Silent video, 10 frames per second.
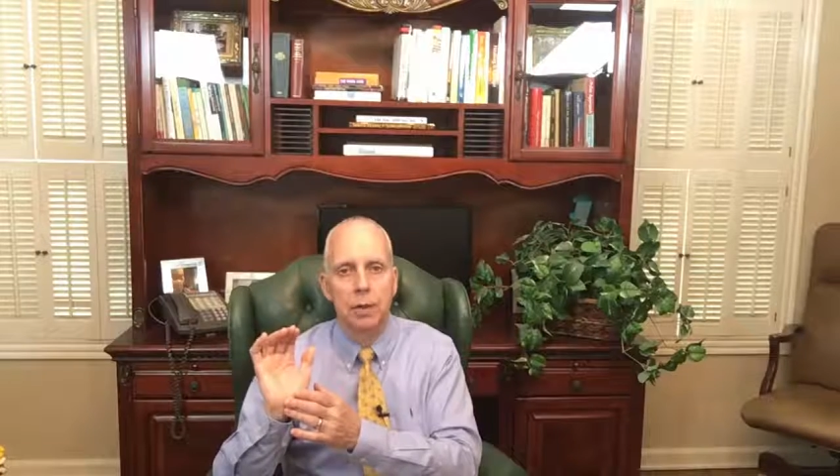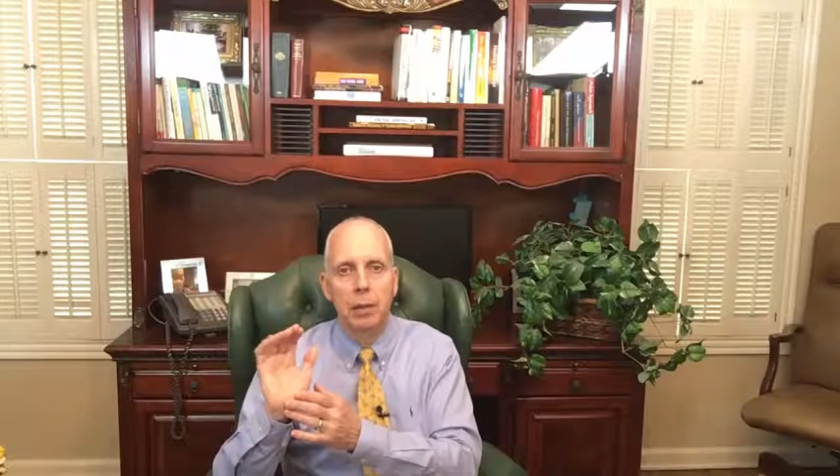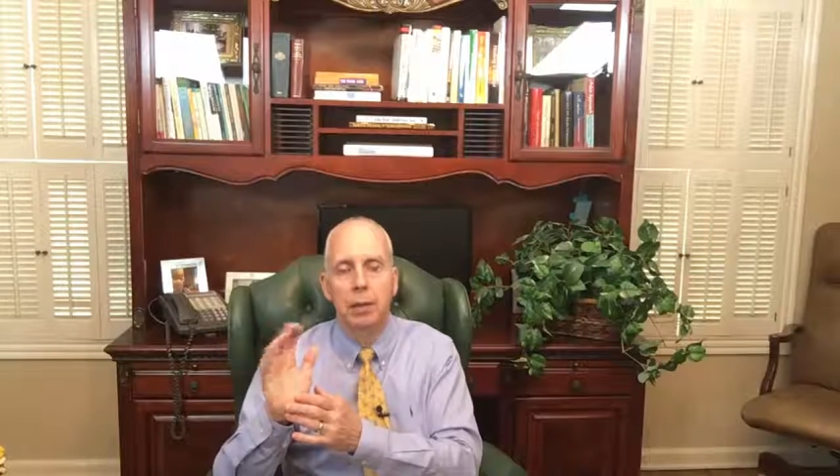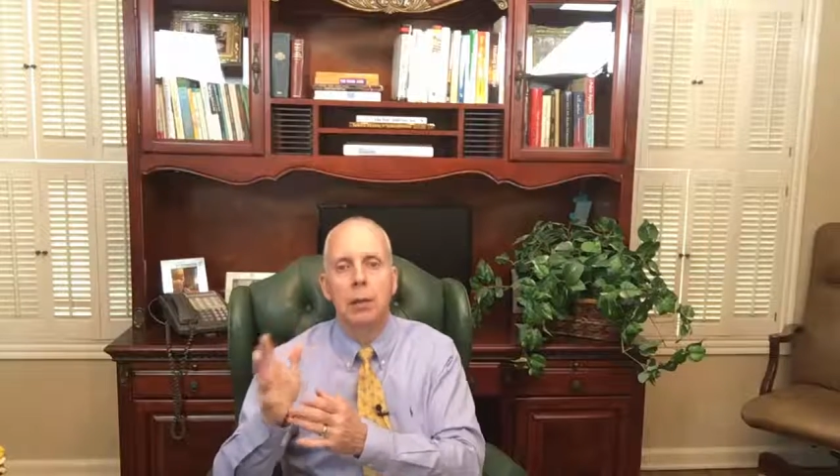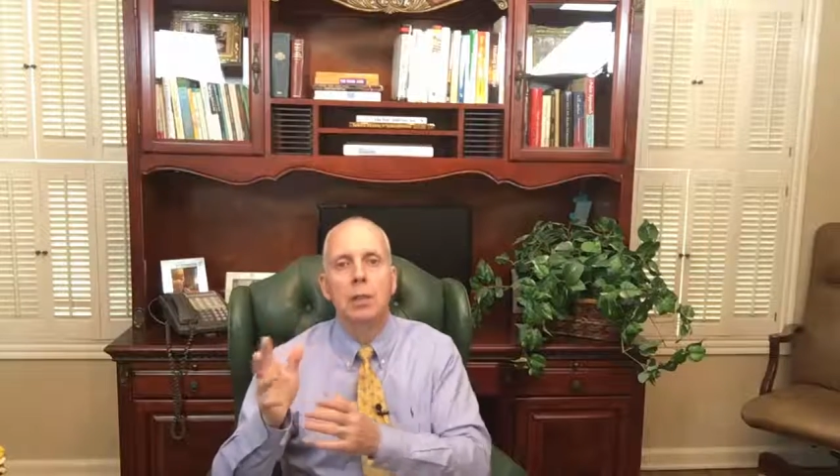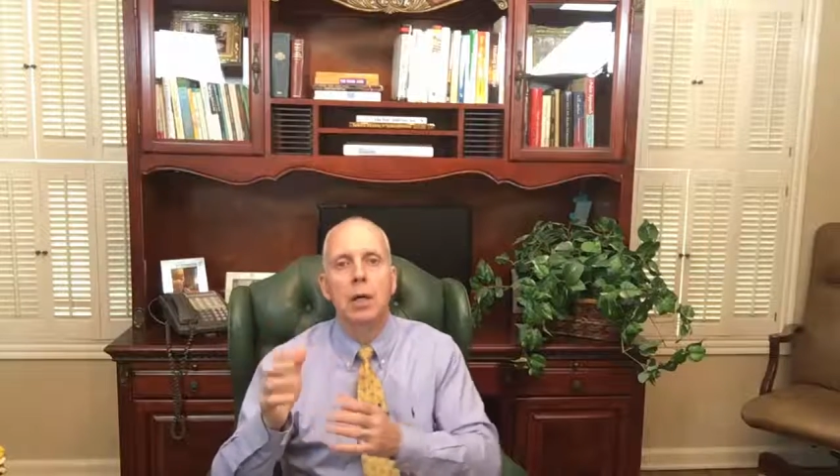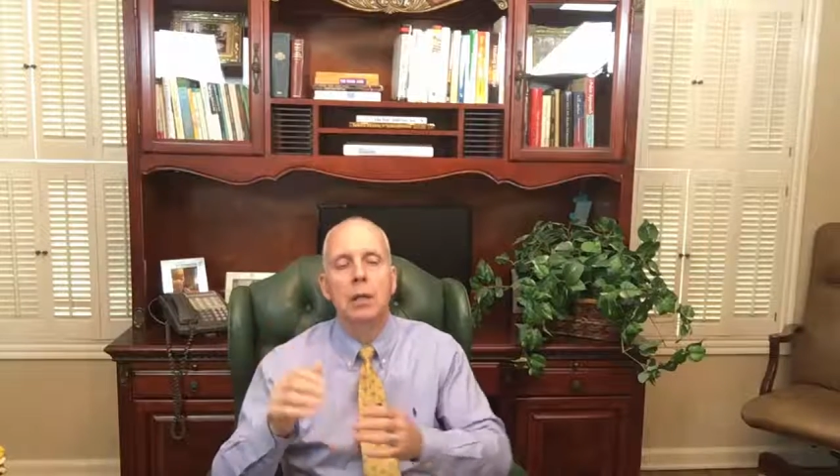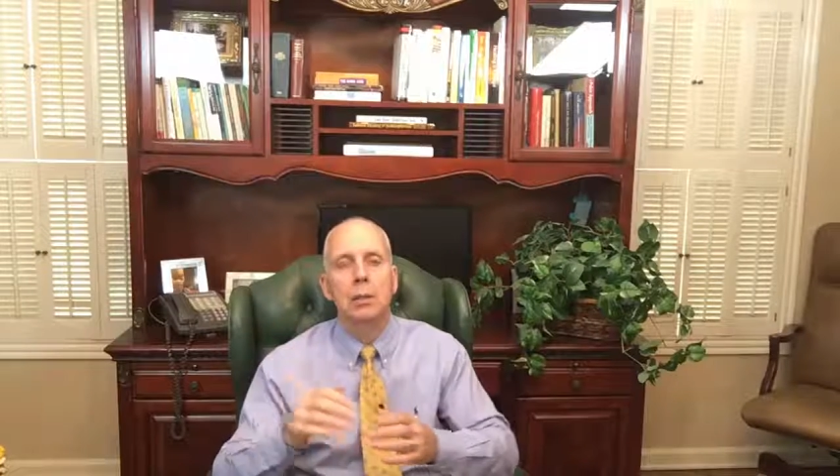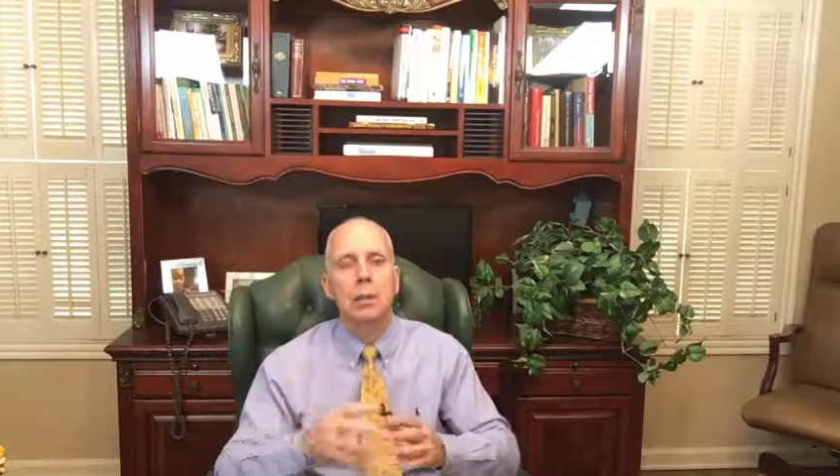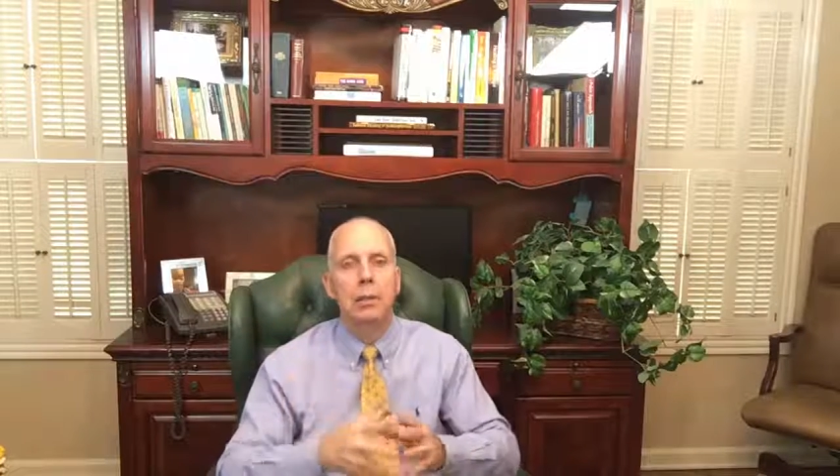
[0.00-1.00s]
and we're going to talk a
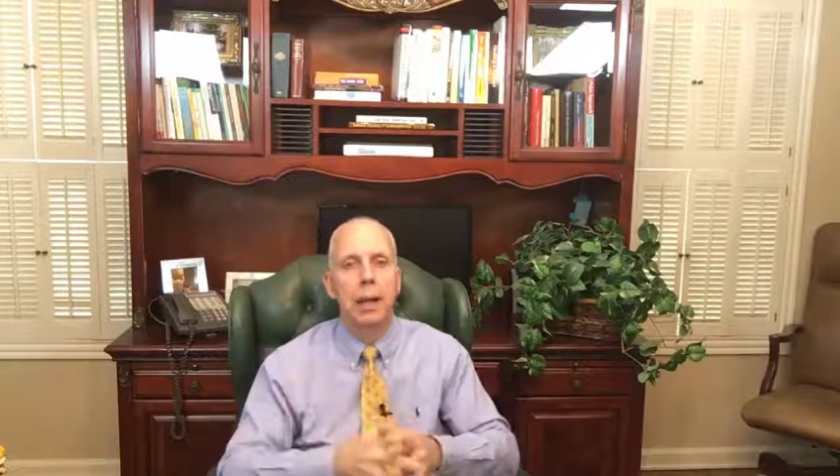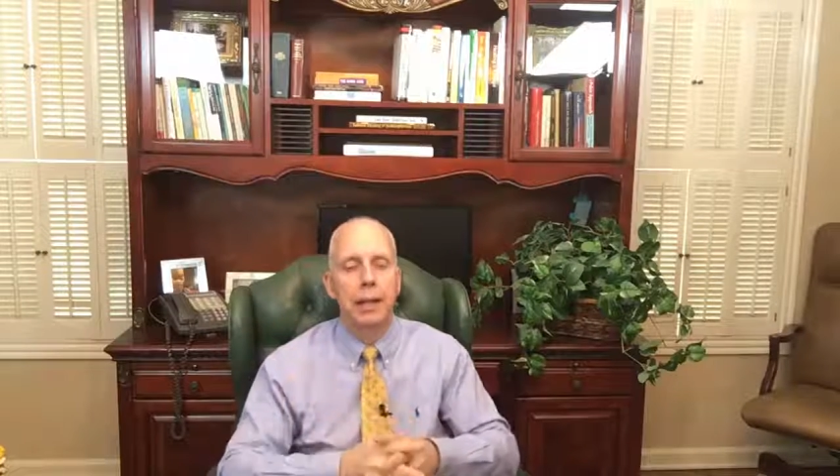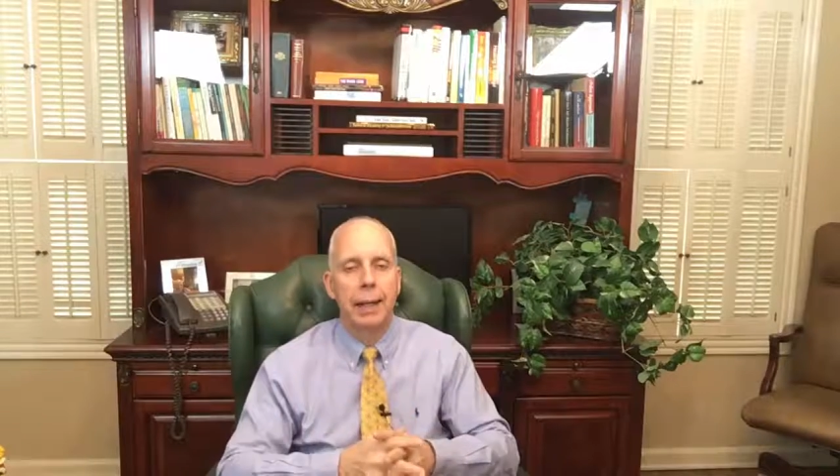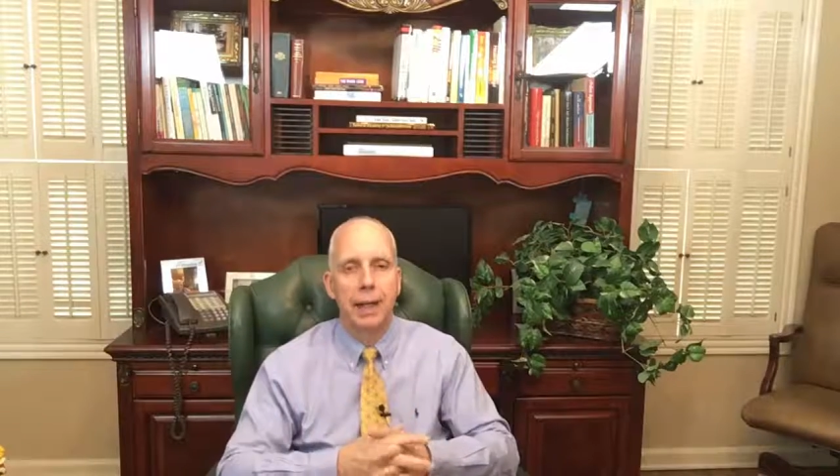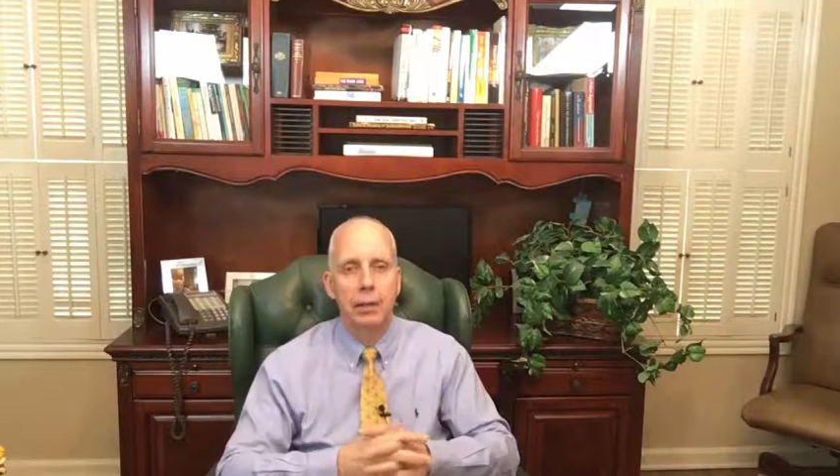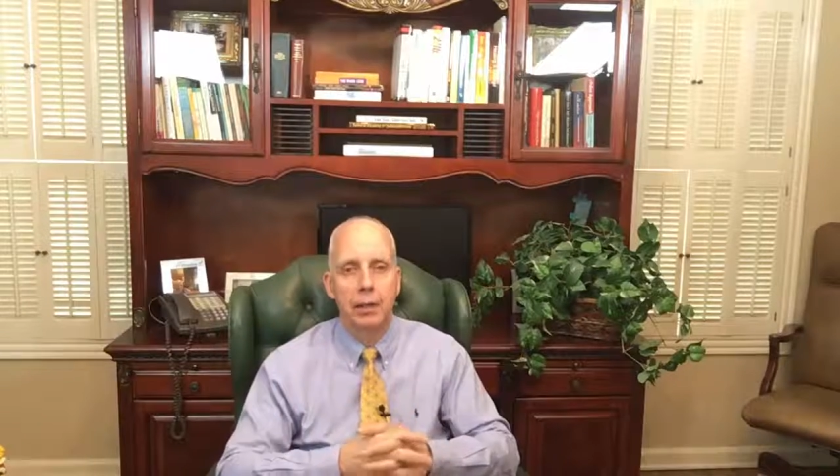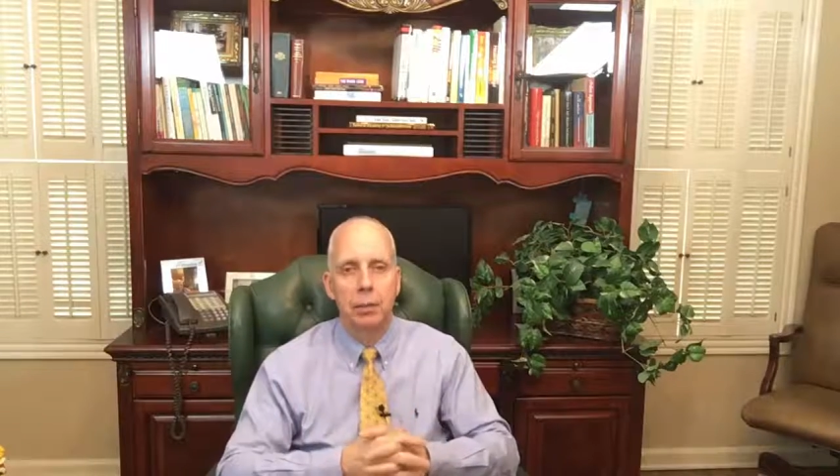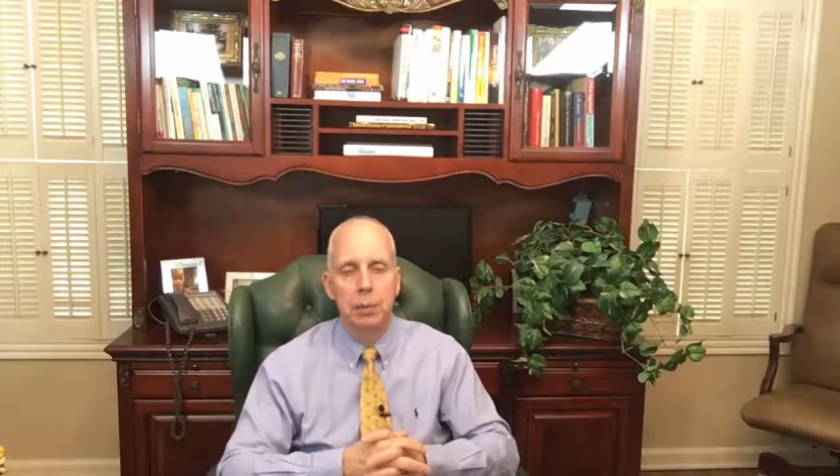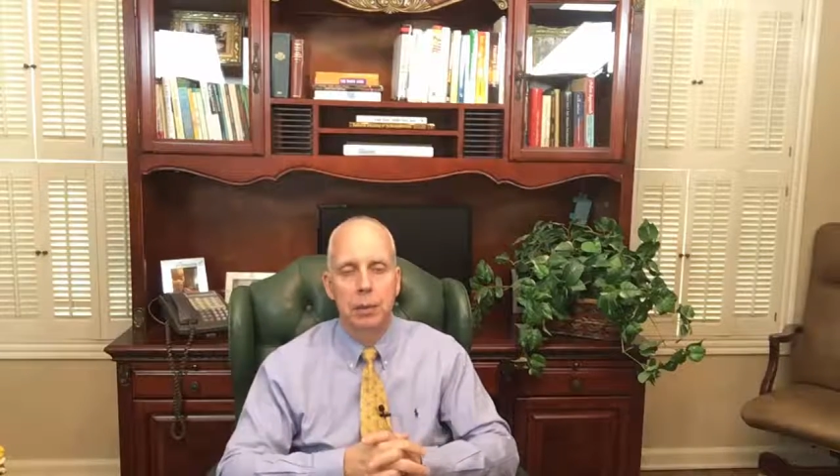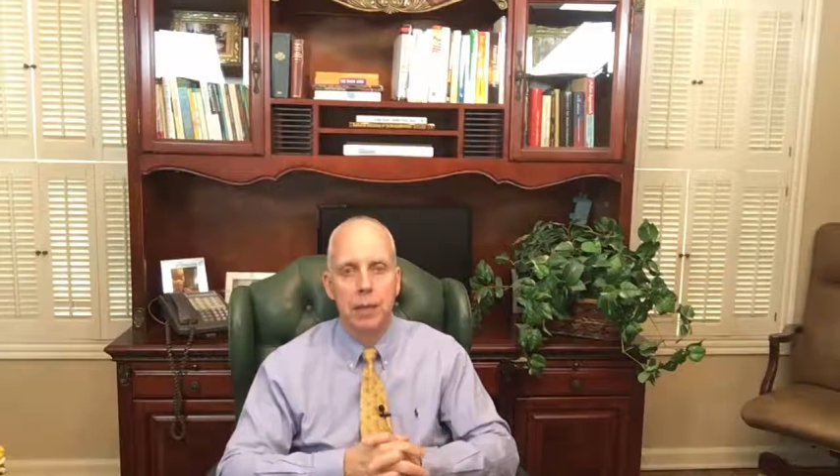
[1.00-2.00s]
little bit about how that
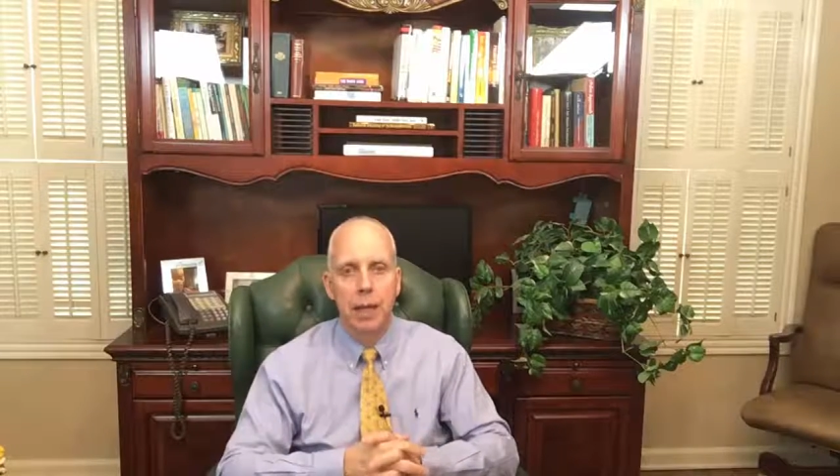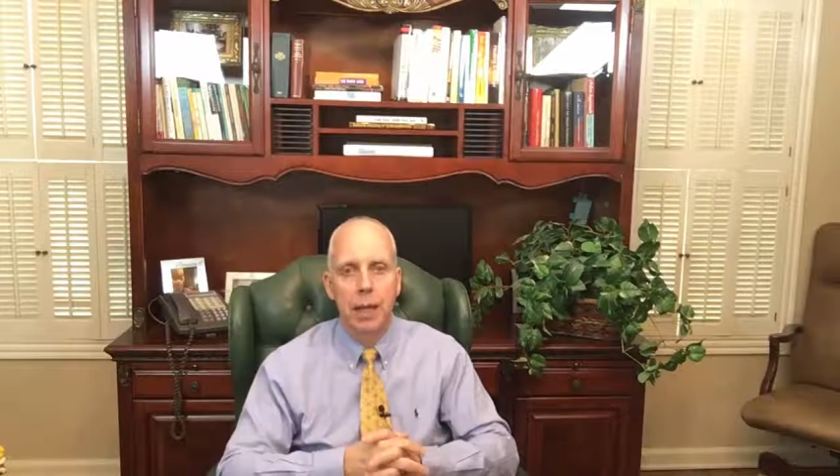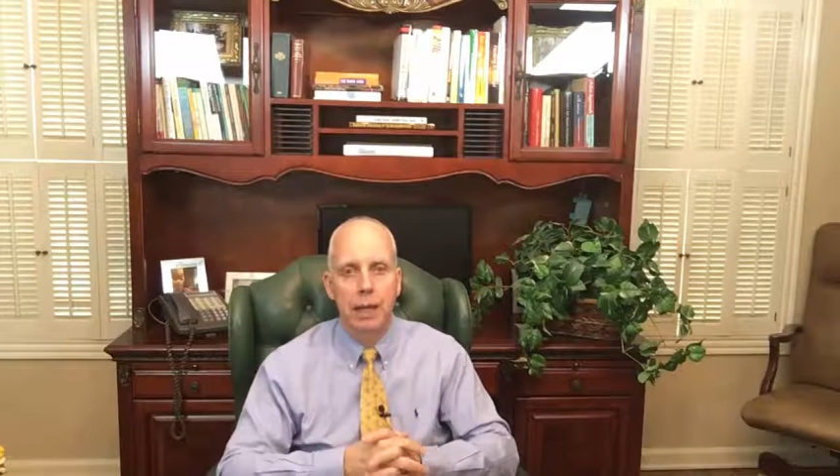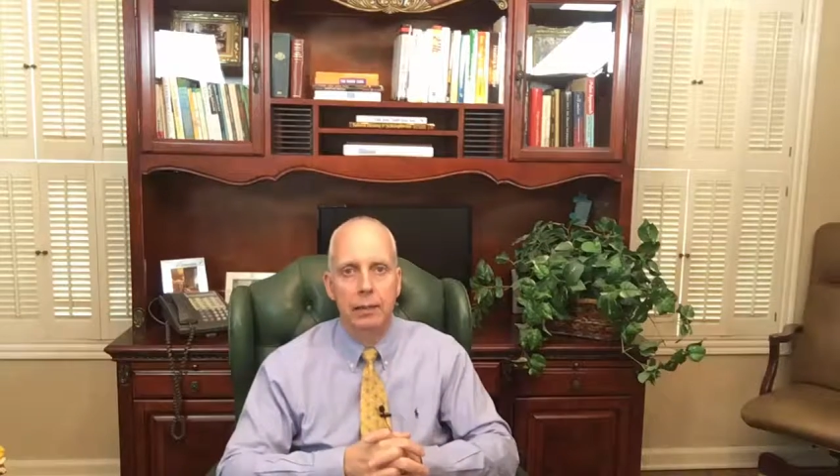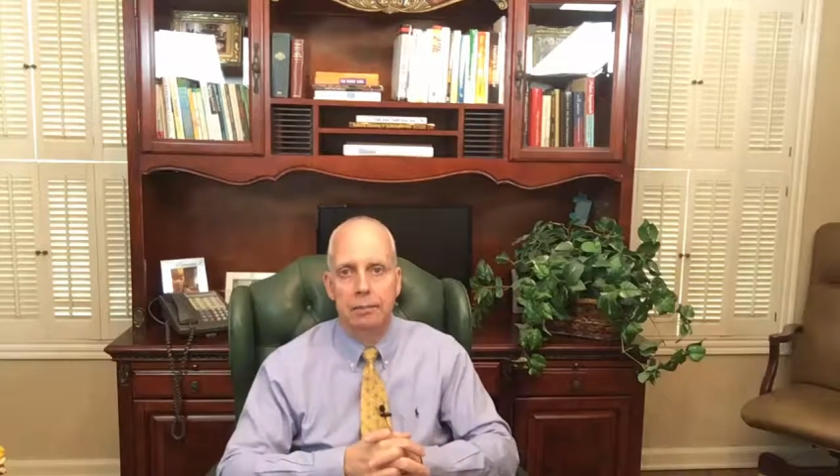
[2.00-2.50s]
could be today.